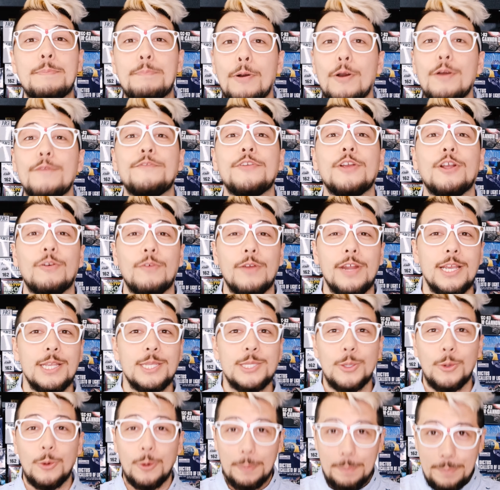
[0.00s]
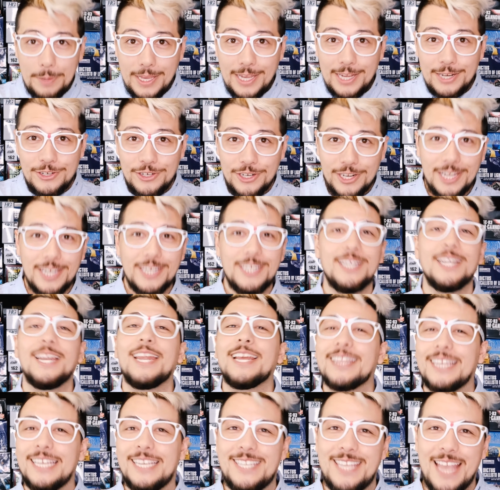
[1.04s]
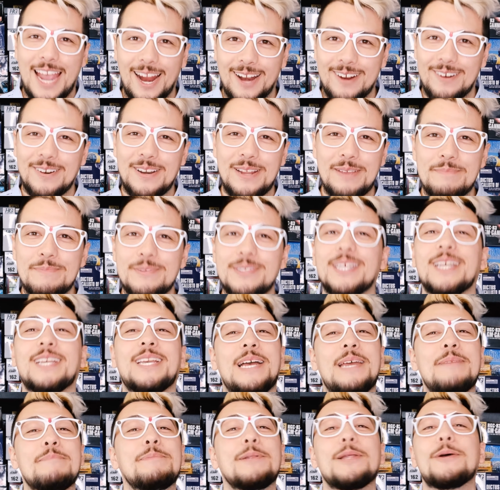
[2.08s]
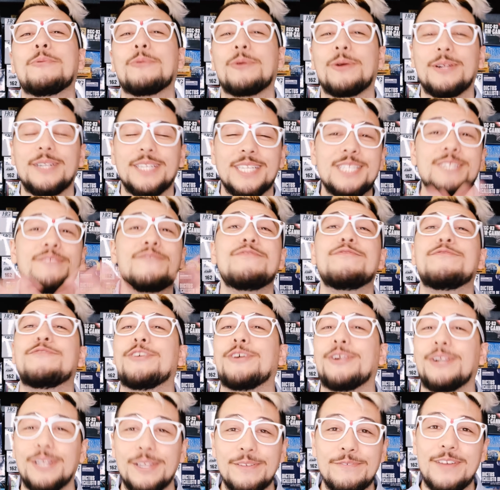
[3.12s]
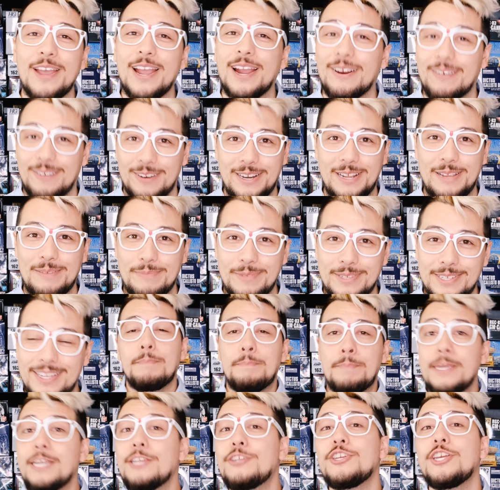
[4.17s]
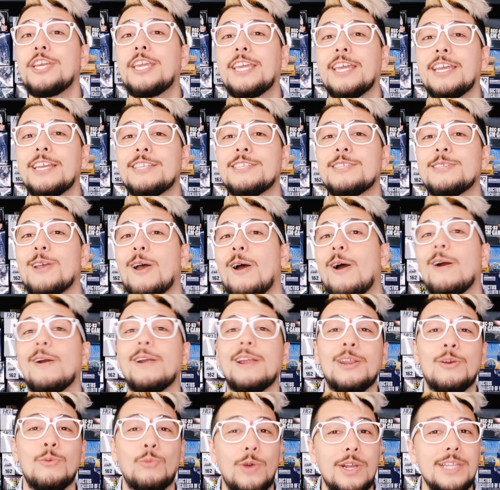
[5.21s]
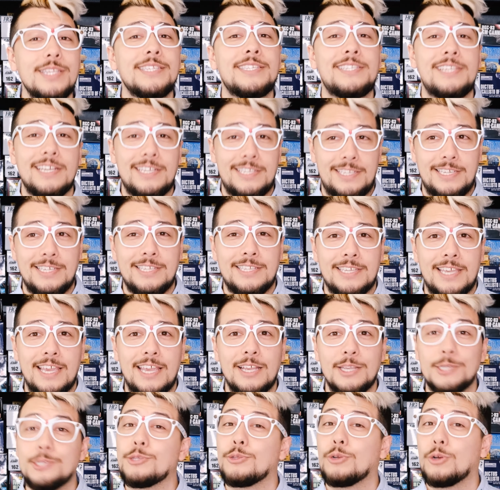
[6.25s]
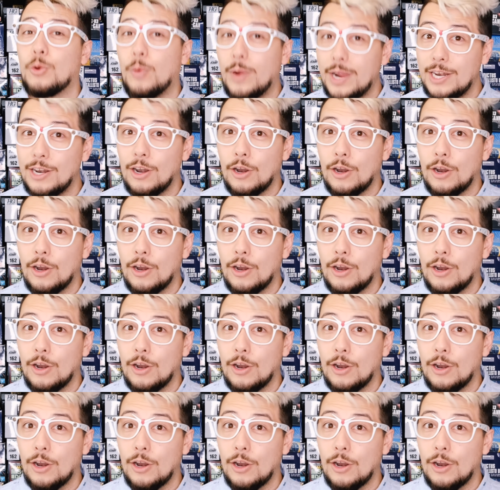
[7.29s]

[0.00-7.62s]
perfect grades, or PG. Do you like these acronyms? The Gunpla world is full of acronyms. PG kits are in 1/60 scale, so they're quite